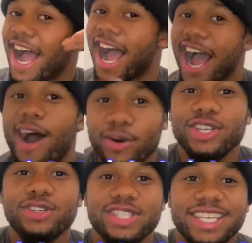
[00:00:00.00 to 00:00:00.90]

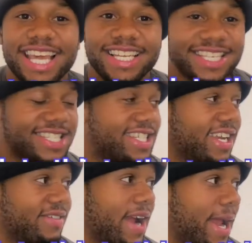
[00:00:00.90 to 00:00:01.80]
I used to date this
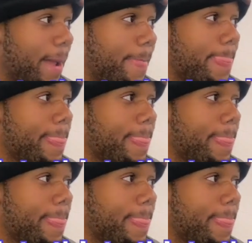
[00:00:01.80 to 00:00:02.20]
chick, right?